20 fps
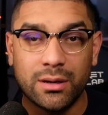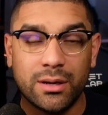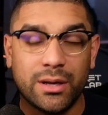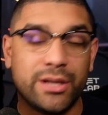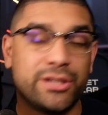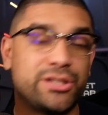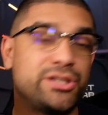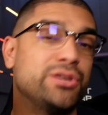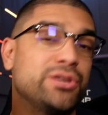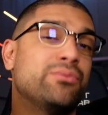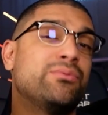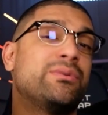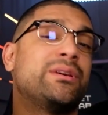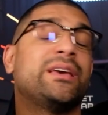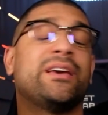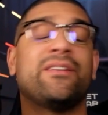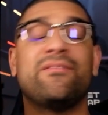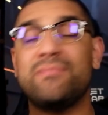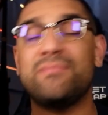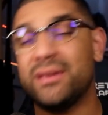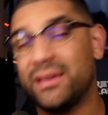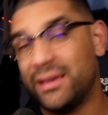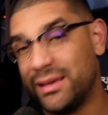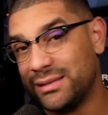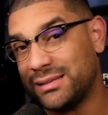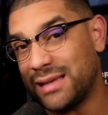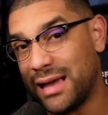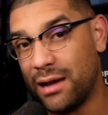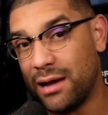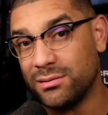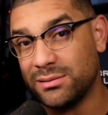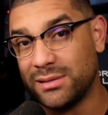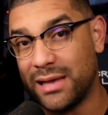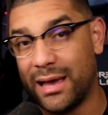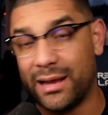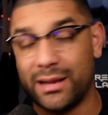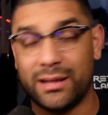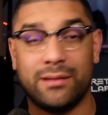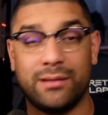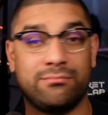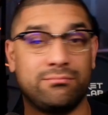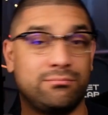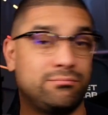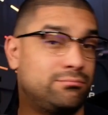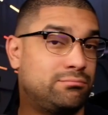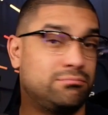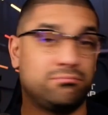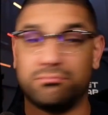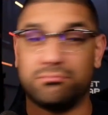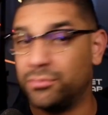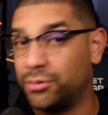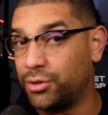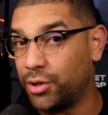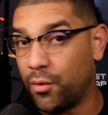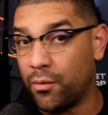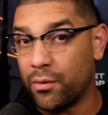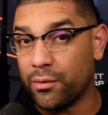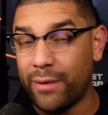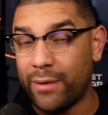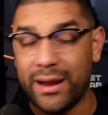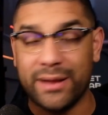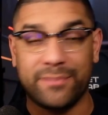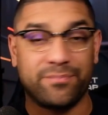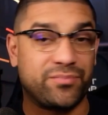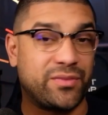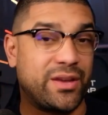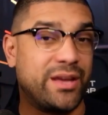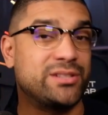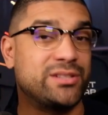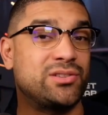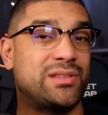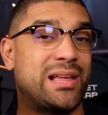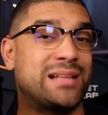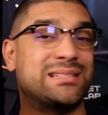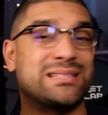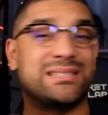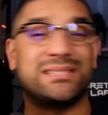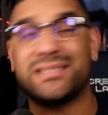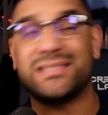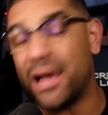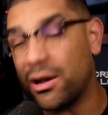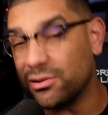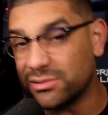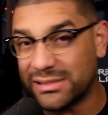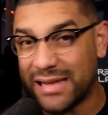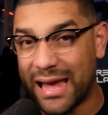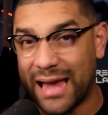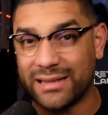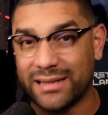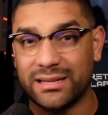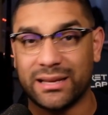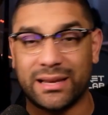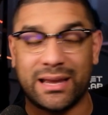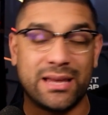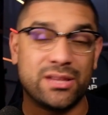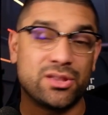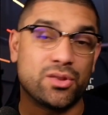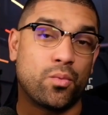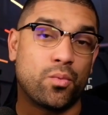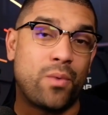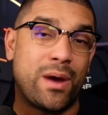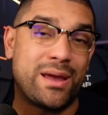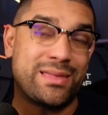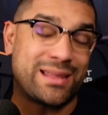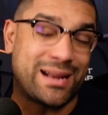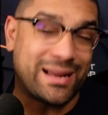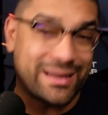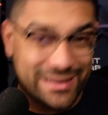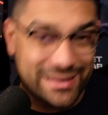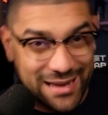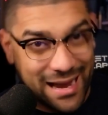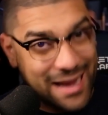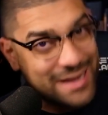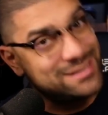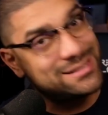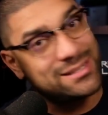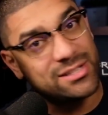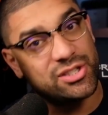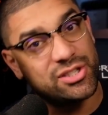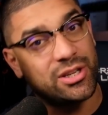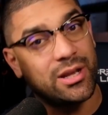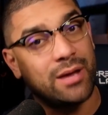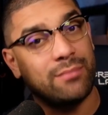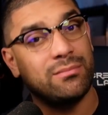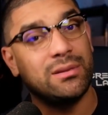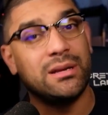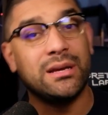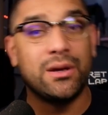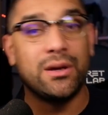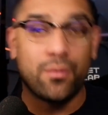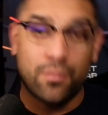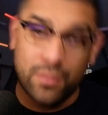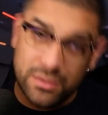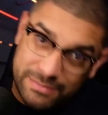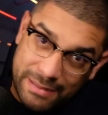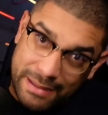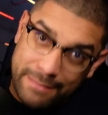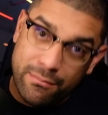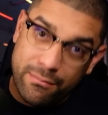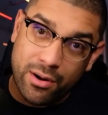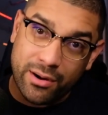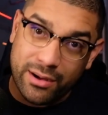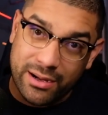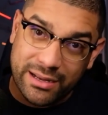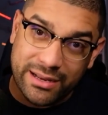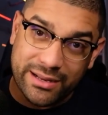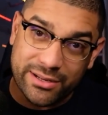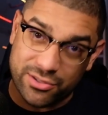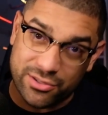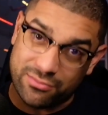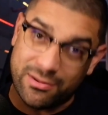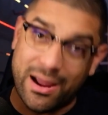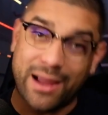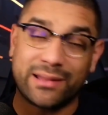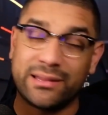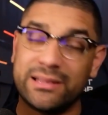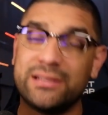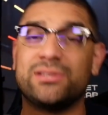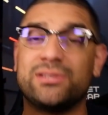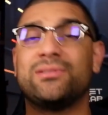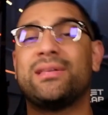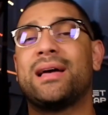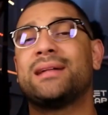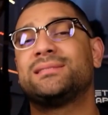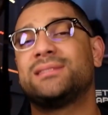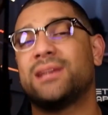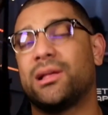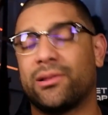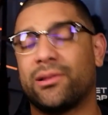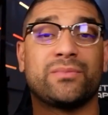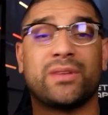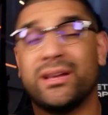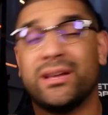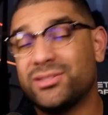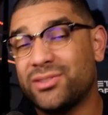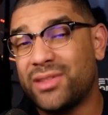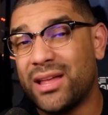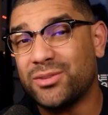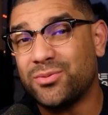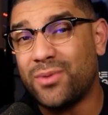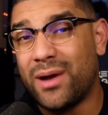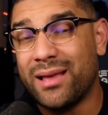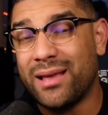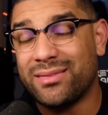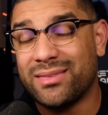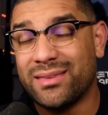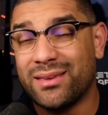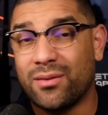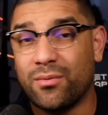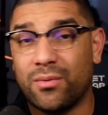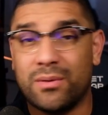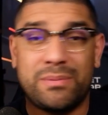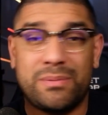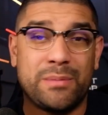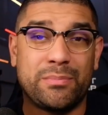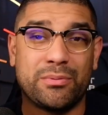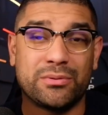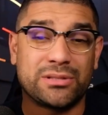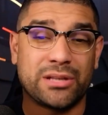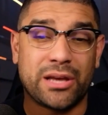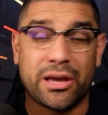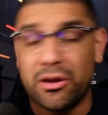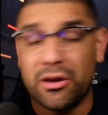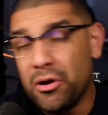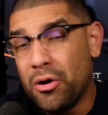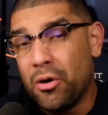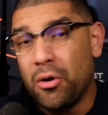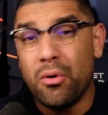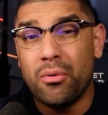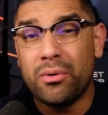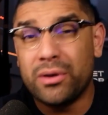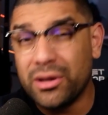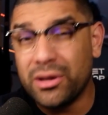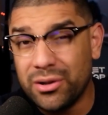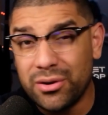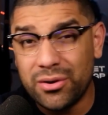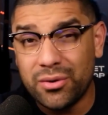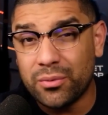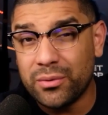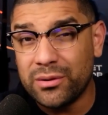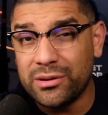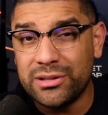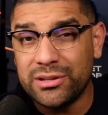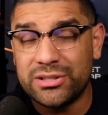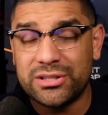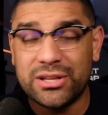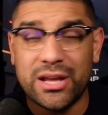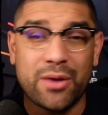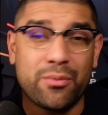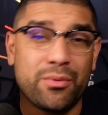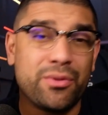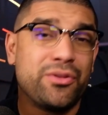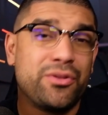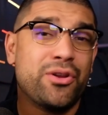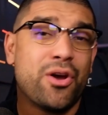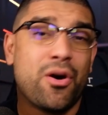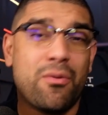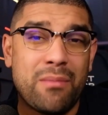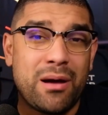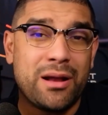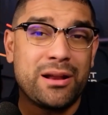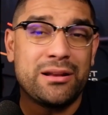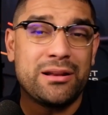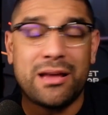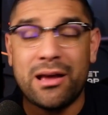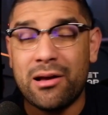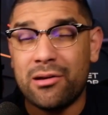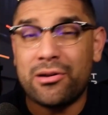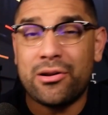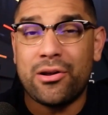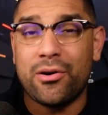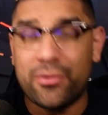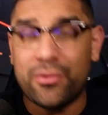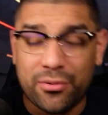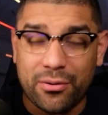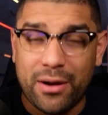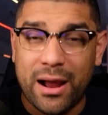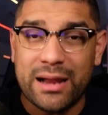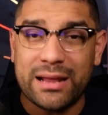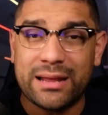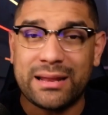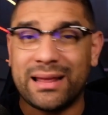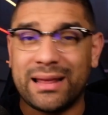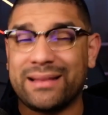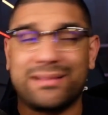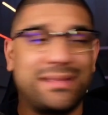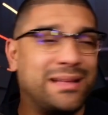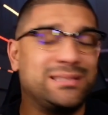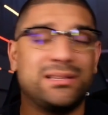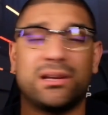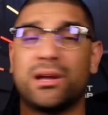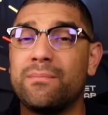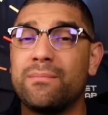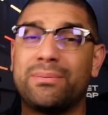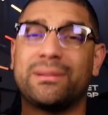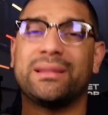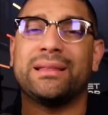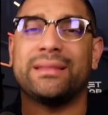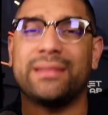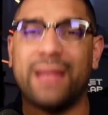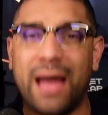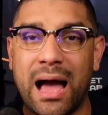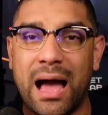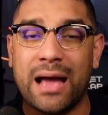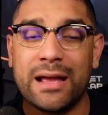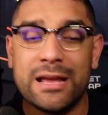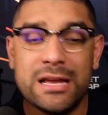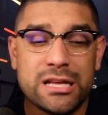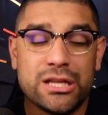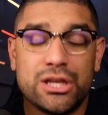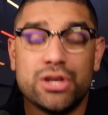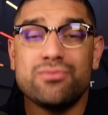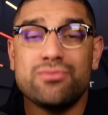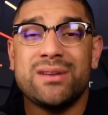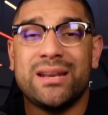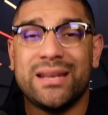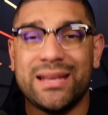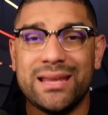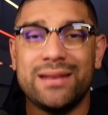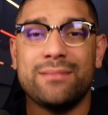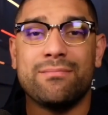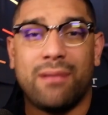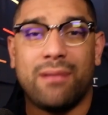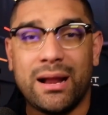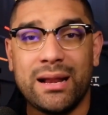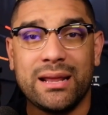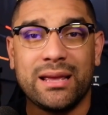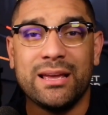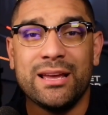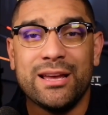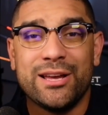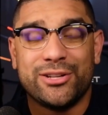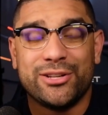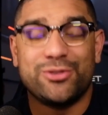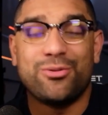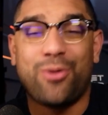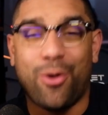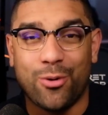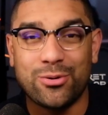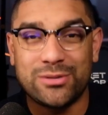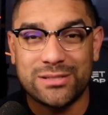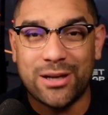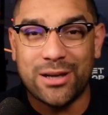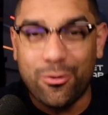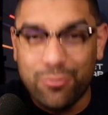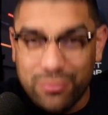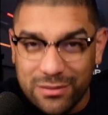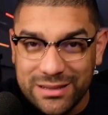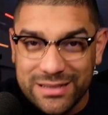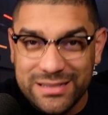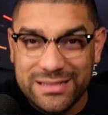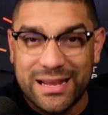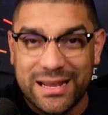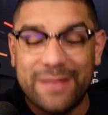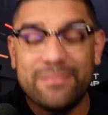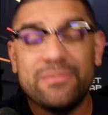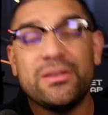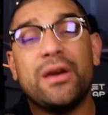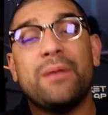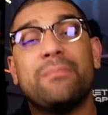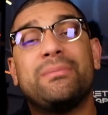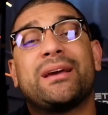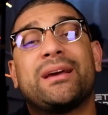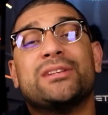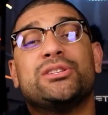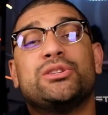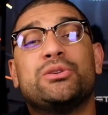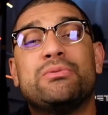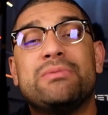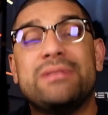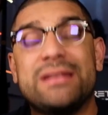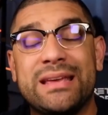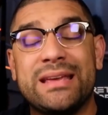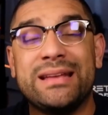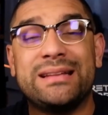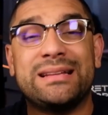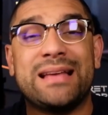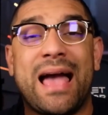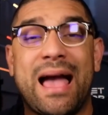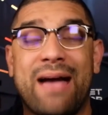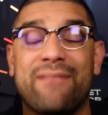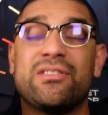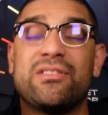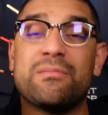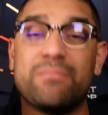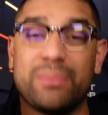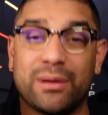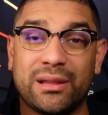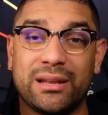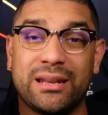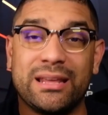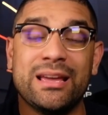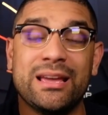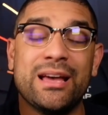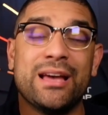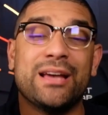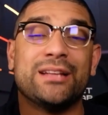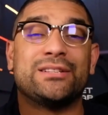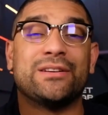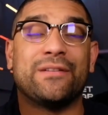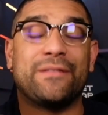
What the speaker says: to give me his house at a lower rate. And so that's a sales tactic. And the way that I got to Jim was by marketing directly to that seller. And so that's why I think when people say, oh, get into real estate with no money down and no credit, like that's a complete lie. You need money to wholesale real estate because you need to have the ability to